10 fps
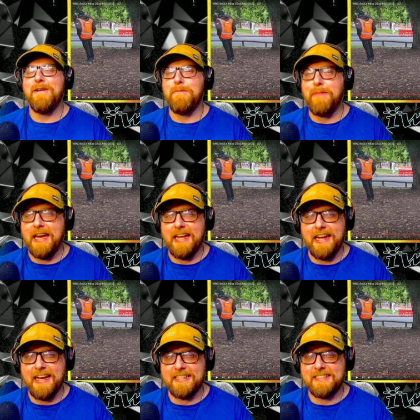
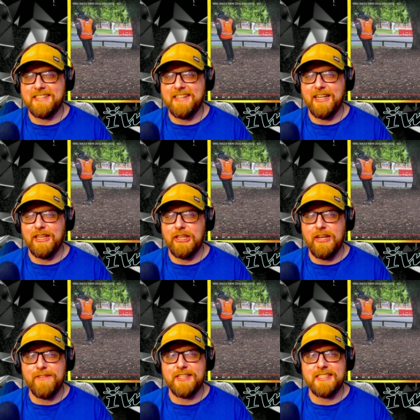badass. I
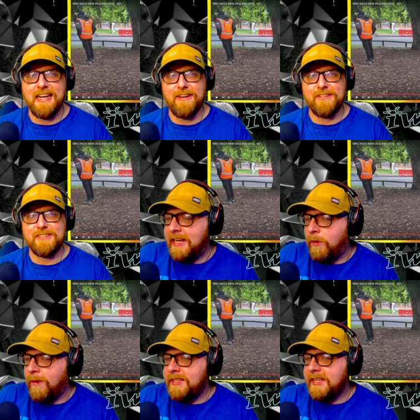love the sounds. And the
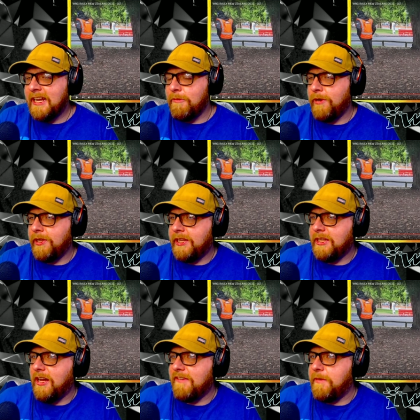one thing I really
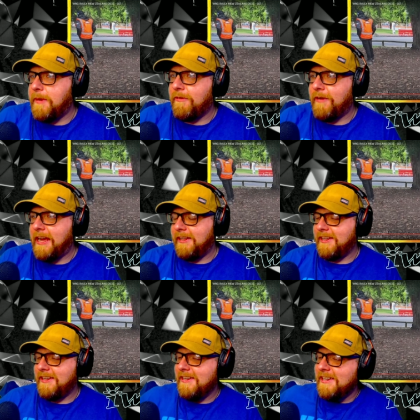love about
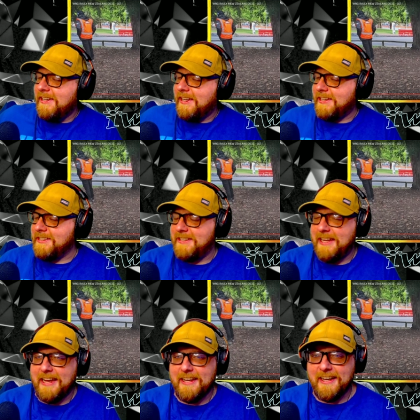rally is
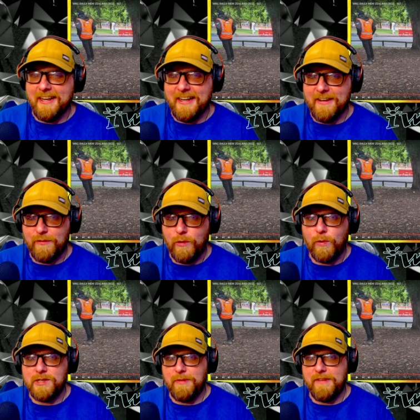that, of
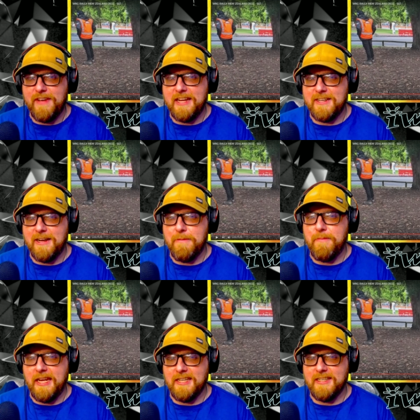course, we've had
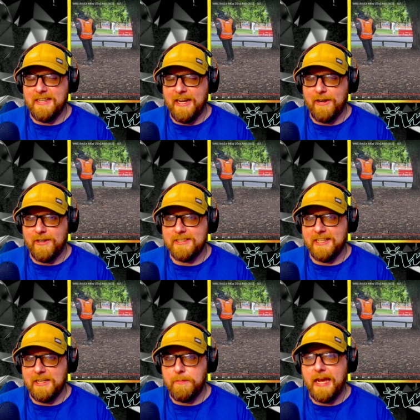amazing eras
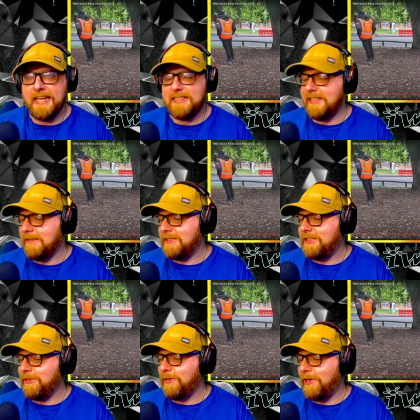in the past that I'm
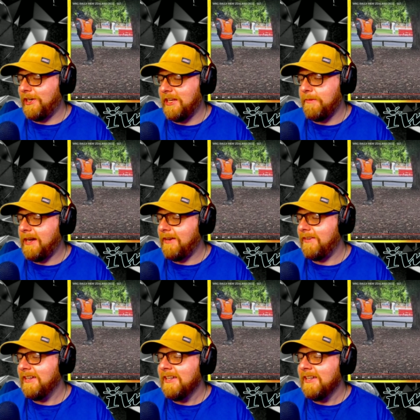still learning about,